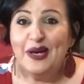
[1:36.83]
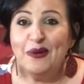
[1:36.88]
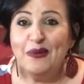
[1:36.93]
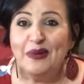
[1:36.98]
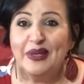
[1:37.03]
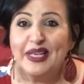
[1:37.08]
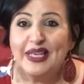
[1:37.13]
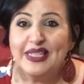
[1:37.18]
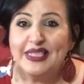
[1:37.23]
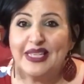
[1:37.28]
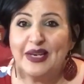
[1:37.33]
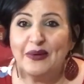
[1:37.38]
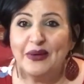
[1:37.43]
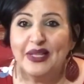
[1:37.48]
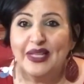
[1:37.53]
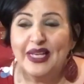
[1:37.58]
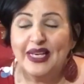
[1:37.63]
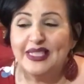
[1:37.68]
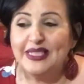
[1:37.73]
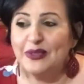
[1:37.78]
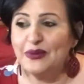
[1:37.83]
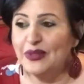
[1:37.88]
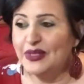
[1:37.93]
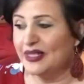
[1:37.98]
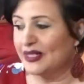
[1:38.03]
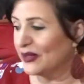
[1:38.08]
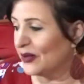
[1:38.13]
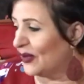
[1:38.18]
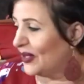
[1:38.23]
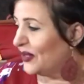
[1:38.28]
because I realized while
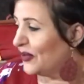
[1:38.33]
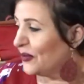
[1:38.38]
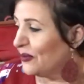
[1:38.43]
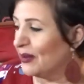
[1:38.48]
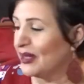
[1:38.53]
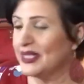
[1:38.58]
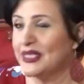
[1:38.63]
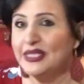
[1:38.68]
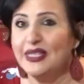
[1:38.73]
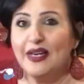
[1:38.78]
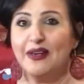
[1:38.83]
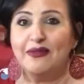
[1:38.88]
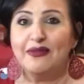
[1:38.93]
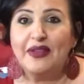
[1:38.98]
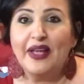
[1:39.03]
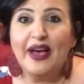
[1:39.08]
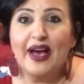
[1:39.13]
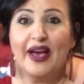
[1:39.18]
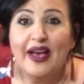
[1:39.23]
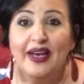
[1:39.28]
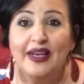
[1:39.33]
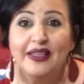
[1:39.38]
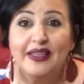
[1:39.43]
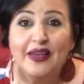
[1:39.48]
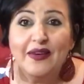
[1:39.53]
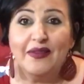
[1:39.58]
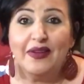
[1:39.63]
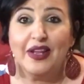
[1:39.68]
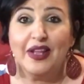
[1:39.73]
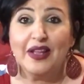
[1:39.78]
going through my stuff that I had
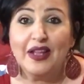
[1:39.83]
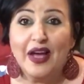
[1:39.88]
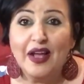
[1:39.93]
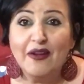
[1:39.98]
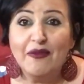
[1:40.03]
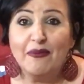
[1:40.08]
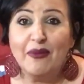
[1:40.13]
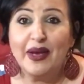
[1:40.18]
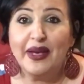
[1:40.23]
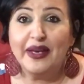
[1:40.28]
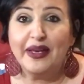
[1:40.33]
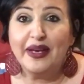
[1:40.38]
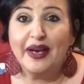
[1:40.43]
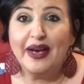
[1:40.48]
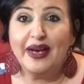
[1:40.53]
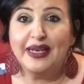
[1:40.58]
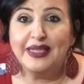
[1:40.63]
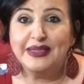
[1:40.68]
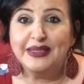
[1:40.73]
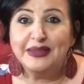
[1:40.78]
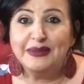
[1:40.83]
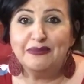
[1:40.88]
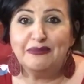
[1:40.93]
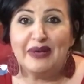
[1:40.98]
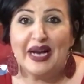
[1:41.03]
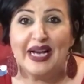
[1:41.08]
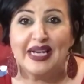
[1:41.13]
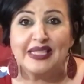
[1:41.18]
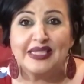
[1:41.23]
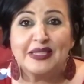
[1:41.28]
given a lot of my uh,
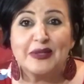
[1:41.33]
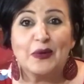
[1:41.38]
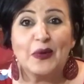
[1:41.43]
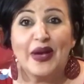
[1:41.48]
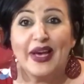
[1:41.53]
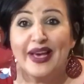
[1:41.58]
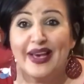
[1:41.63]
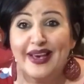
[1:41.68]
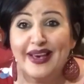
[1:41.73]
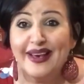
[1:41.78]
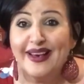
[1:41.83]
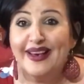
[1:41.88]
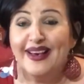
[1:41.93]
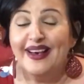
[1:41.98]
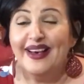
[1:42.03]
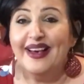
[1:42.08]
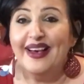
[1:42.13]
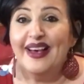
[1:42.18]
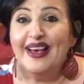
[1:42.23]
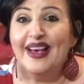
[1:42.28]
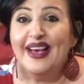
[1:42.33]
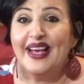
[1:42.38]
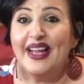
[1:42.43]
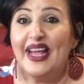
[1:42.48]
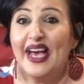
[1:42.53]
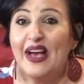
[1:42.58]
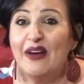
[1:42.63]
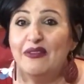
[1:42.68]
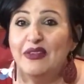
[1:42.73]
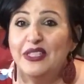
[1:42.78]
bags away and I
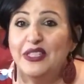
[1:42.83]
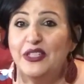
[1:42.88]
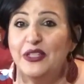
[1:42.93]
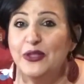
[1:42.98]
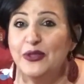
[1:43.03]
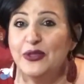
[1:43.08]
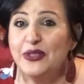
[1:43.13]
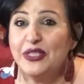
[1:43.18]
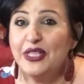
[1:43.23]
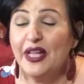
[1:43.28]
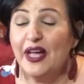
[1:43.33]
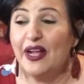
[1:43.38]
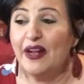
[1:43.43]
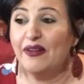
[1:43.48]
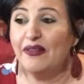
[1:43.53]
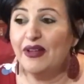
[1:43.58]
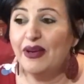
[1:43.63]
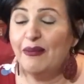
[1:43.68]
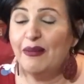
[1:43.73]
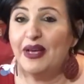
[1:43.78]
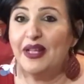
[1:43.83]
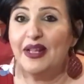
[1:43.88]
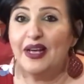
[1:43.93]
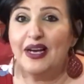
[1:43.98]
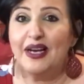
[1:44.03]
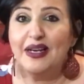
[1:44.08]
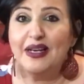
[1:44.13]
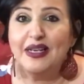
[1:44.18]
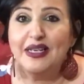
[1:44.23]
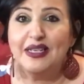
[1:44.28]
haven't used a lot of them and
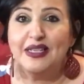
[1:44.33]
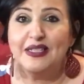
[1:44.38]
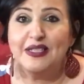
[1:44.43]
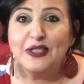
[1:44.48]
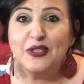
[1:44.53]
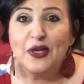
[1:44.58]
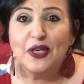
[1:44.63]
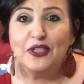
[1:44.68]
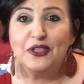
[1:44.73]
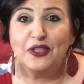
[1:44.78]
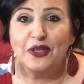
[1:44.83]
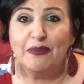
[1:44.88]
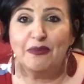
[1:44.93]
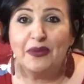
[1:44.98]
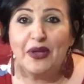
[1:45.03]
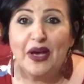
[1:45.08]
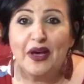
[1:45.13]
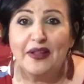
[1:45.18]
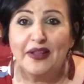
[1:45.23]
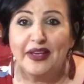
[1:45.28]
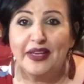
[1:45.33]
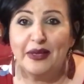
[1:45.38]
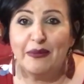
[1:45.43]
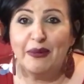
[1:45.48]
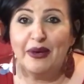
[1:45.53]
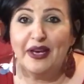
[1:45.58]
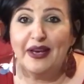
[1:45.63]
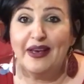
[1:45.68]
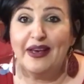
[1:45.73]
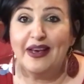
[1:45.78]
I so I jumped on
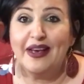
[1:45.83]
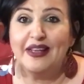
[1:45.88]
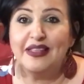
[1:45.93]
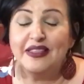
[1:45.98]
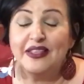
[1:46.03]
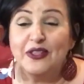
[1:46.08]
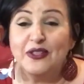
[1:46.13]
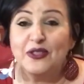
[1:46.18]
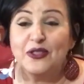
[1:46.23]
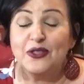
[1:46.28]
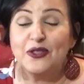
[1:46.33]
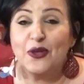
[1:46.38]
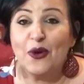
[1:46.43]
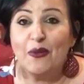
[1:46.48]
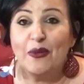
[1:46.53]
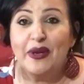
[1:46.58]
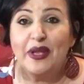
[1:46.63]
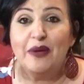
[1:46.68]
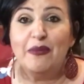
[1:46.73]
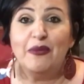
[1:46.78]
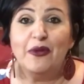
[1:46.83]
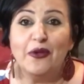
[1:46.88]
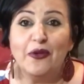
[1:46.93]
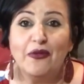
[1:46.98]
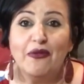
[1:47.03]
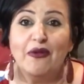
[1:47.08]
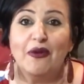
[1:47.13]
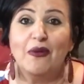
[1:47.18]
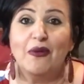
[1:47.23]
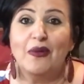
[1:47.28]
eBay and there's so many
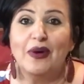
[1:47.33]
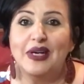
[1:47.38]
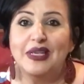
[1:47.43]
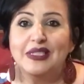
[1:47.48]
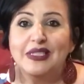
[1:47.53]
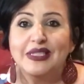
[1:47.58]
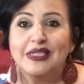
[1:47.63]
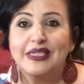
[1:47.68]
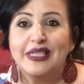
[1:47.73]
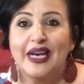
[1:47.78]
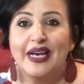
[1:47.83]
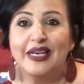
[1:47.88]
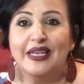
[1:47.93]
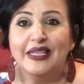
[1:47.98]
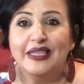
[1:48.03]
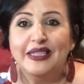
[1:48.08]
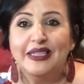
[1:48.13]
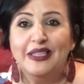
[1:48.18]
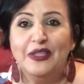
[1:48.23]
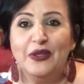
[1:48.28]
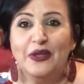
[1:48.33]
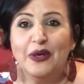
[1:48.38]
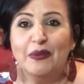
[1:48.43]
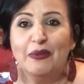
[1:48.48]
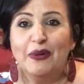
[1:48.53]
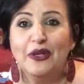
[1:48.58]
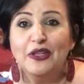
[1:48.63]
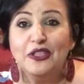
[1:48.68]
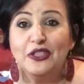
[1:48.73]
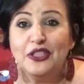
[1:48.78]
beautiful ones that you can
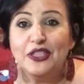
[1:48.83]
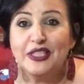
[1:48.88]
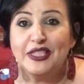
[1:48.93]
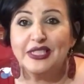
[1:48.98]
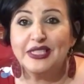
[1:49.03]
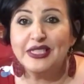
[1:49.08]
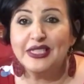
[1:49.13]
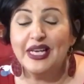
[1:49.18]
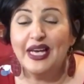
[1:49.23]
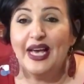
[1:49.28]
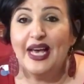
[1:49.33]
purchase